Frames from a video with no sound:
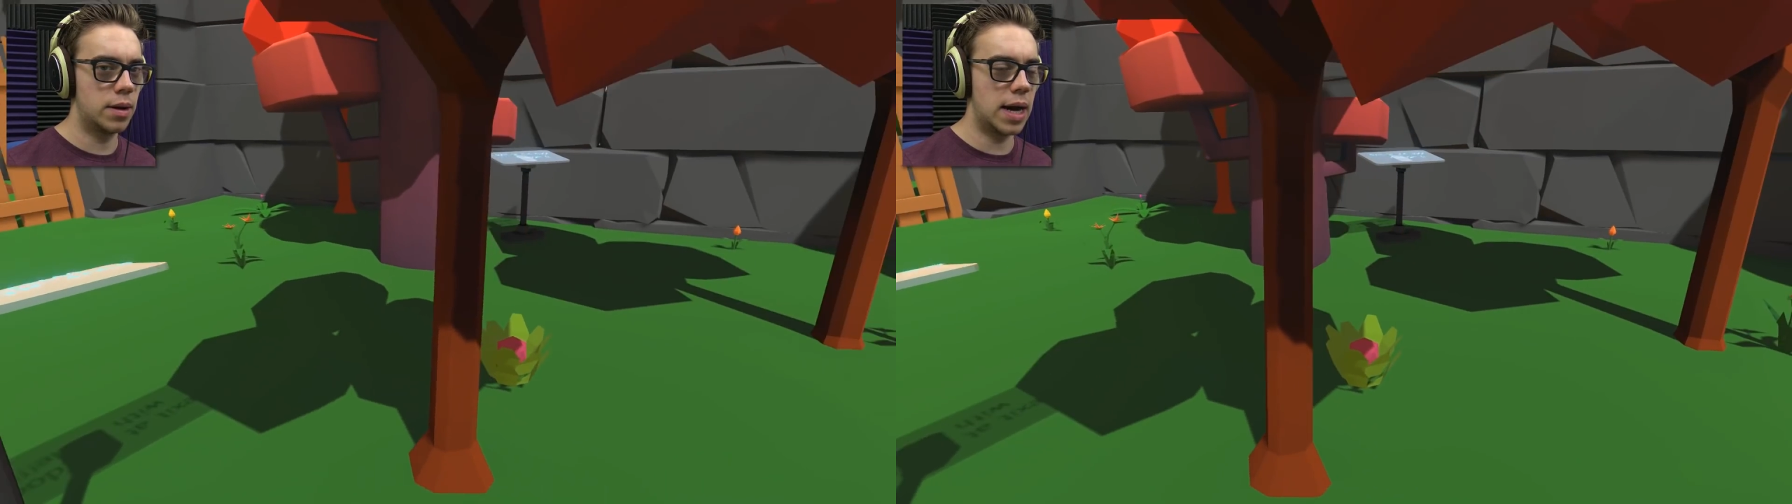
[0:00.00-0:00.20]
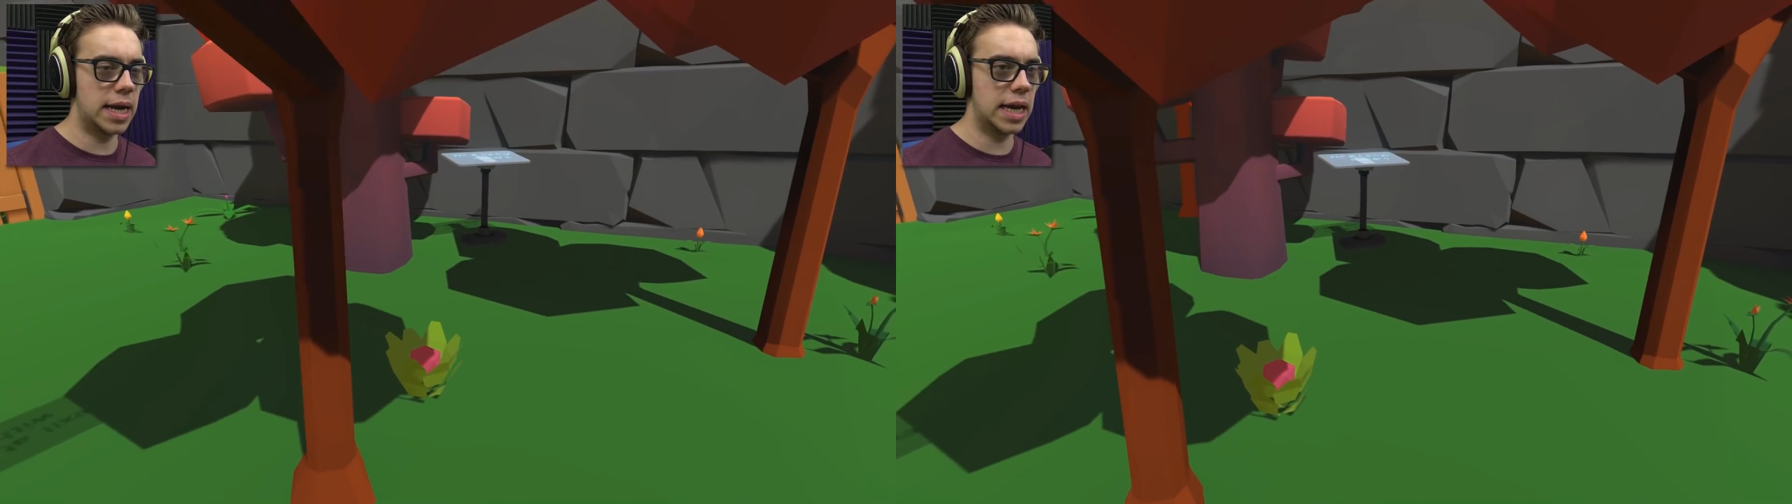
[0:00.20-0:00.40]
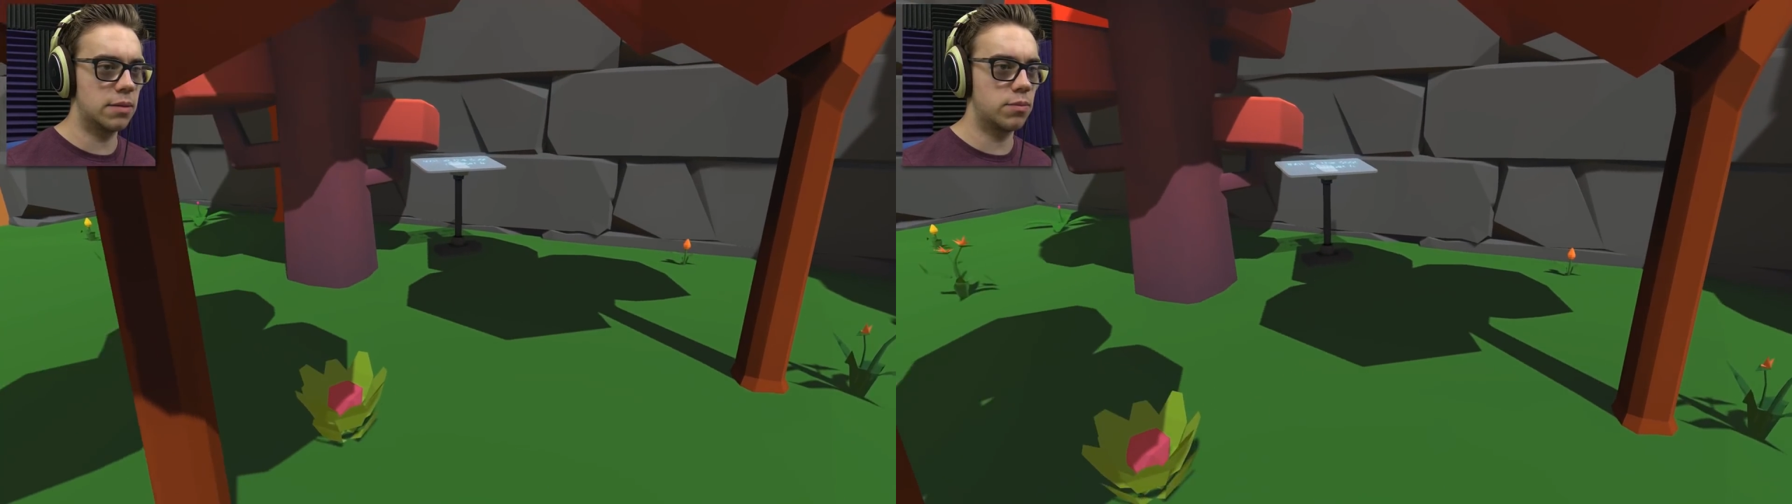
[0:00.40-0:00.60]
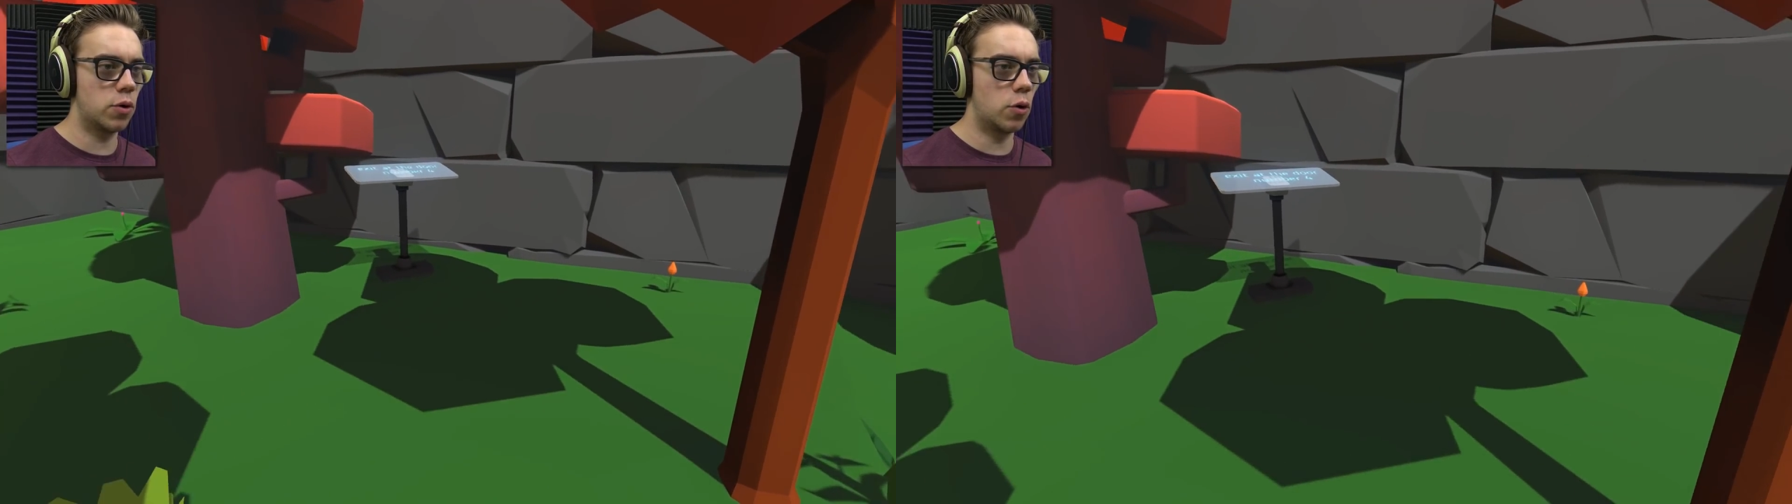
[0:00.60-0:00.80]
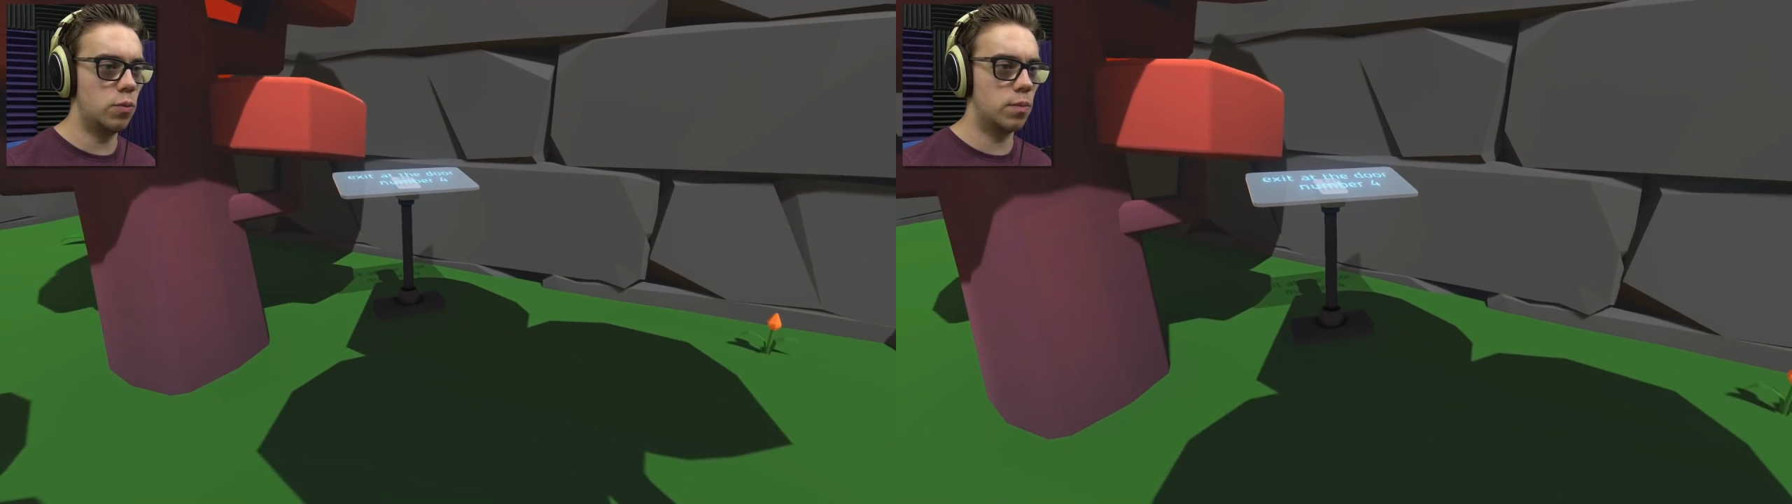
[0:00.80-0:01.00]
I ate...
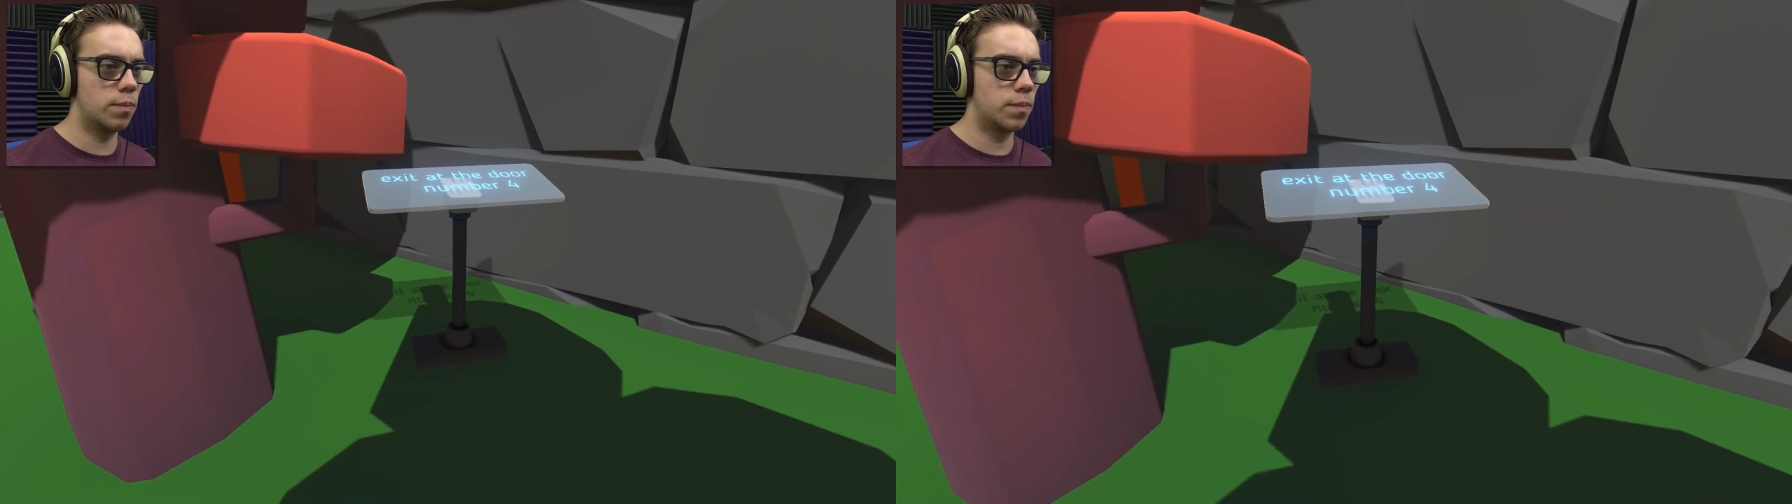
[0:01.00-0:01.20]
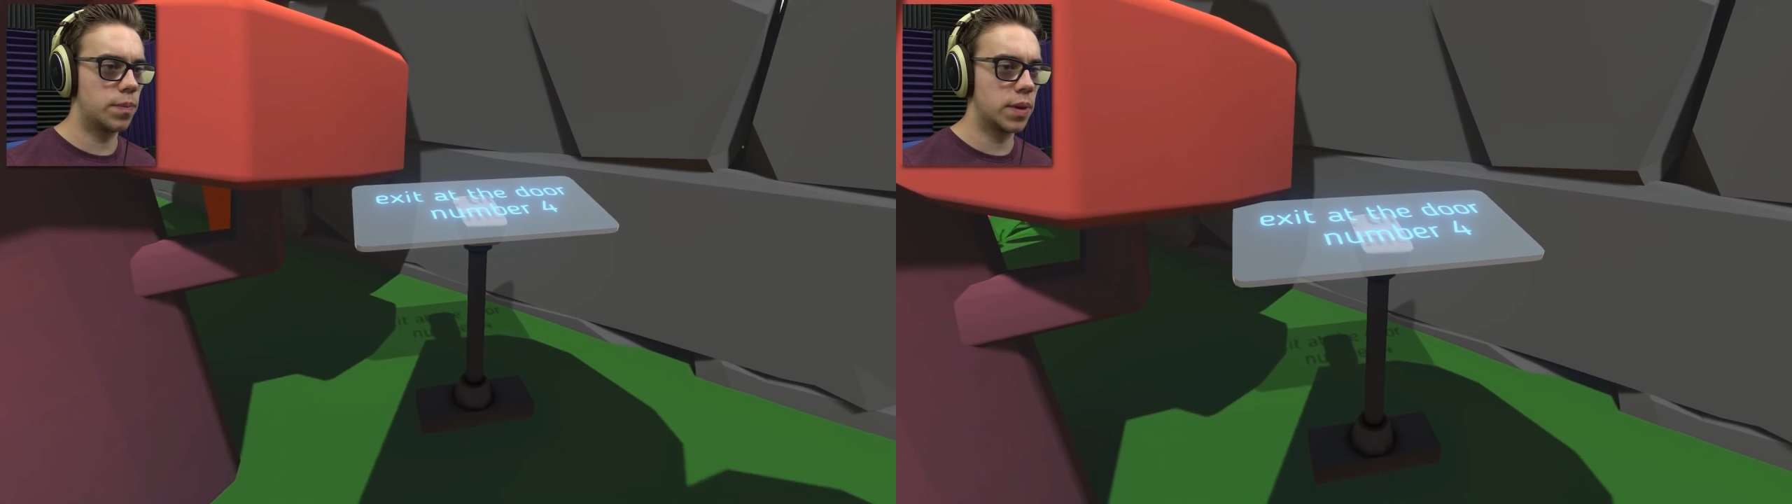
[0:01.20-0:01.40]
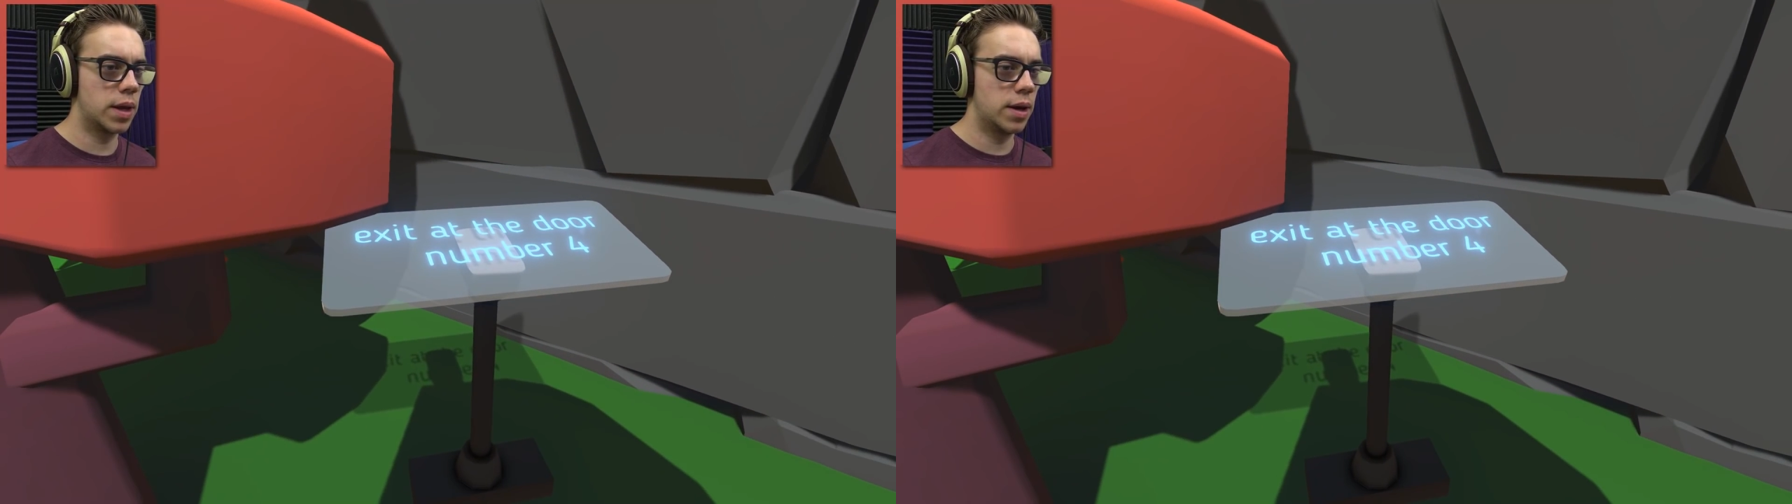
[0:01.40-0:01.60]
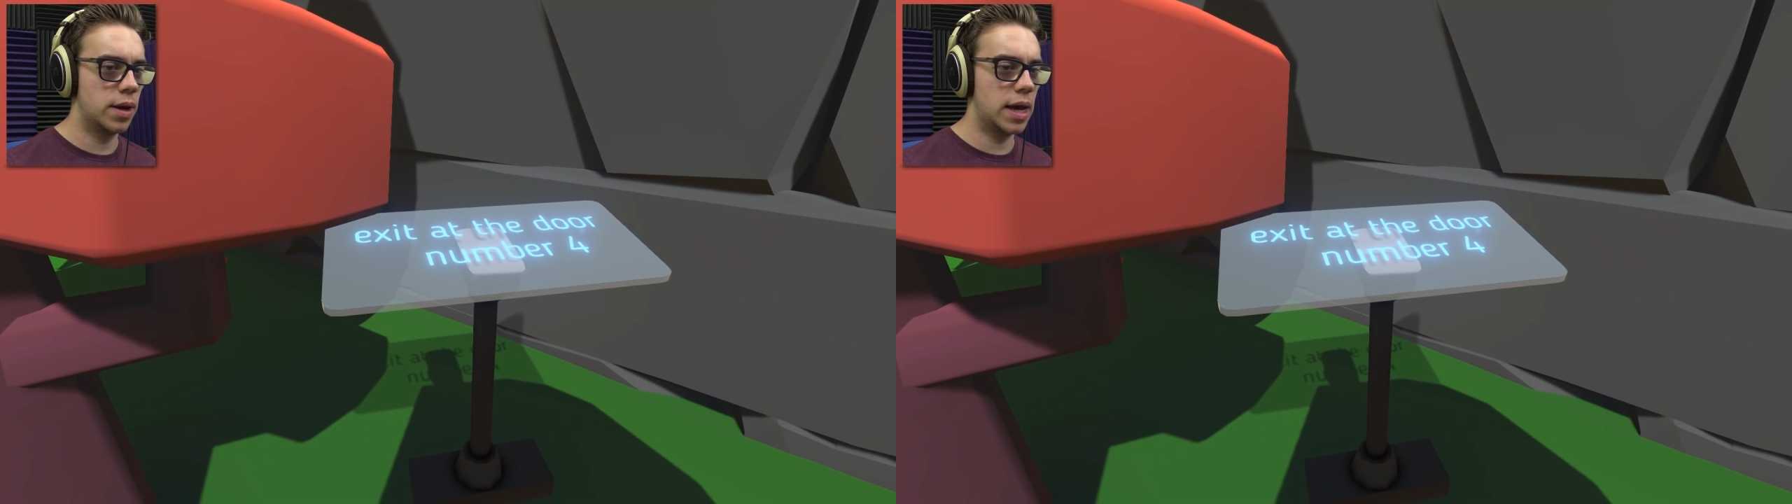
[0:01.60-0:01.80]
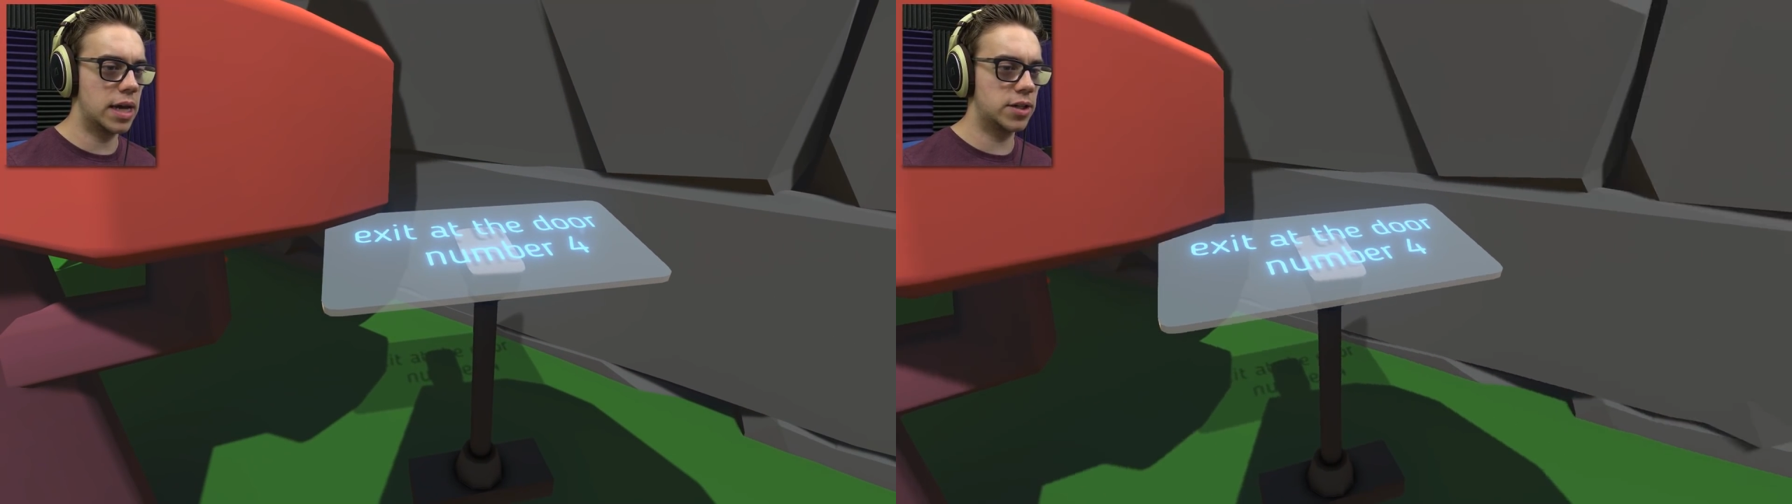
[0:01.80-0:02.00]
oh.
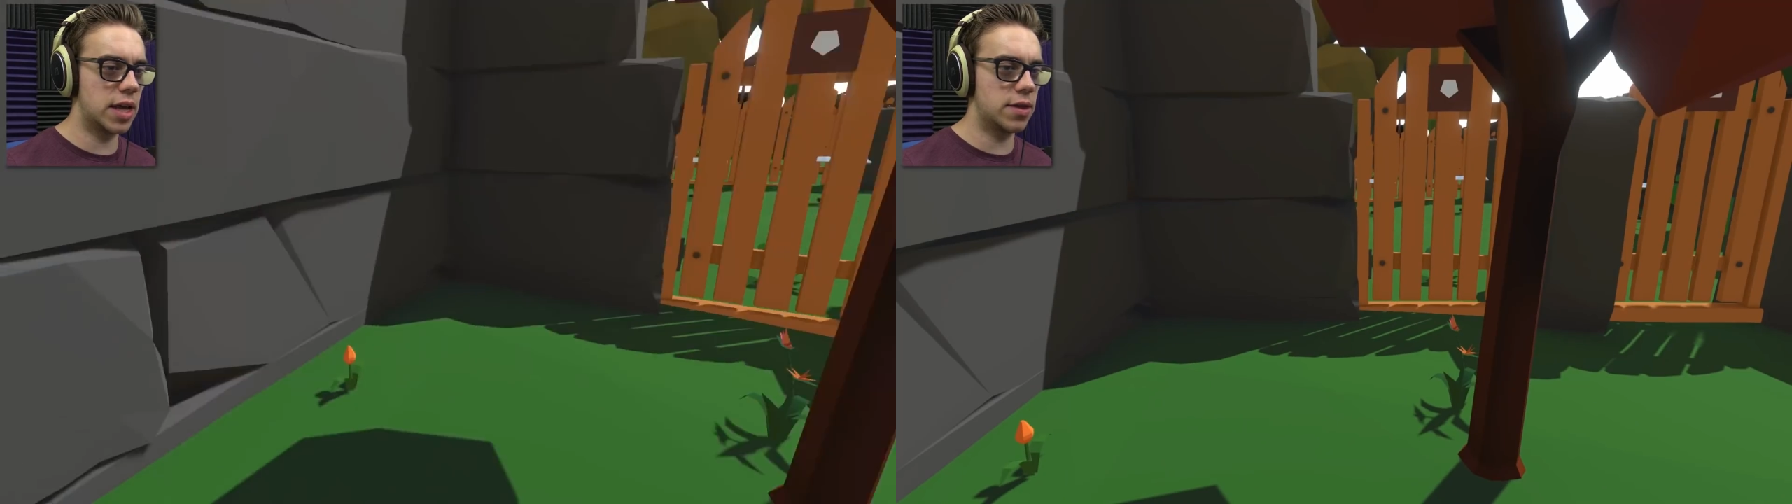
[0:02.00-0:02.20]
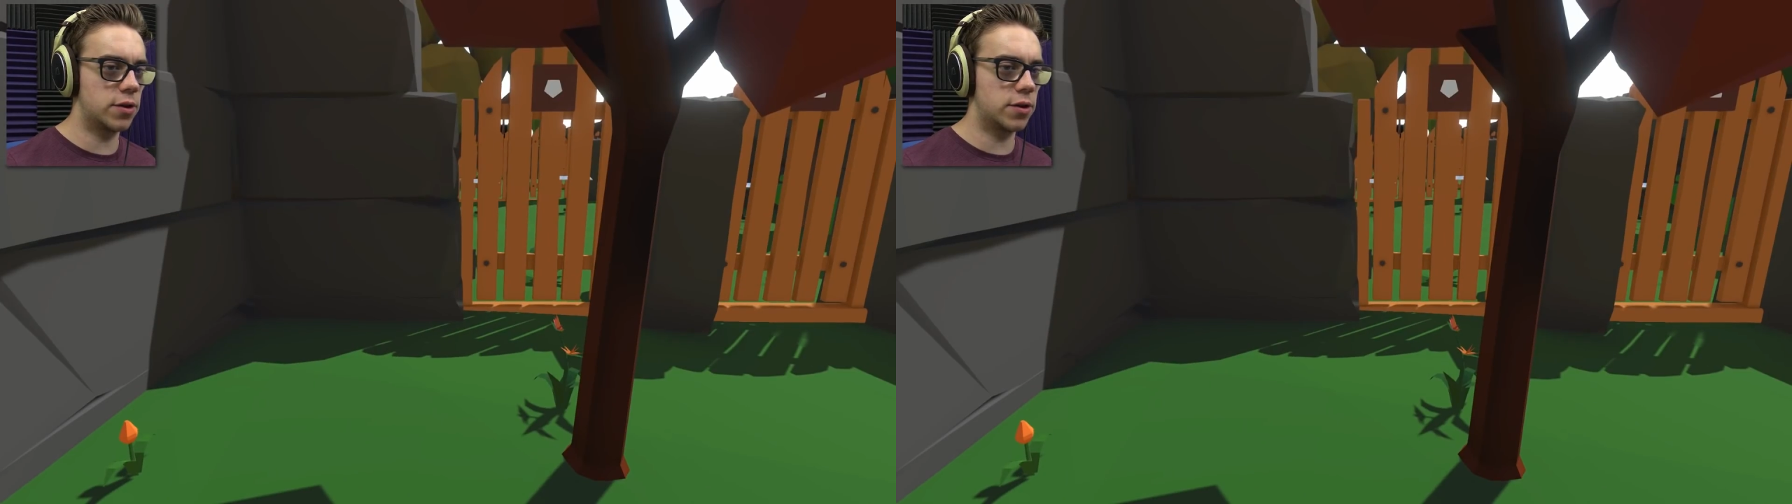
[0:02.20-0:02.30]
Exit at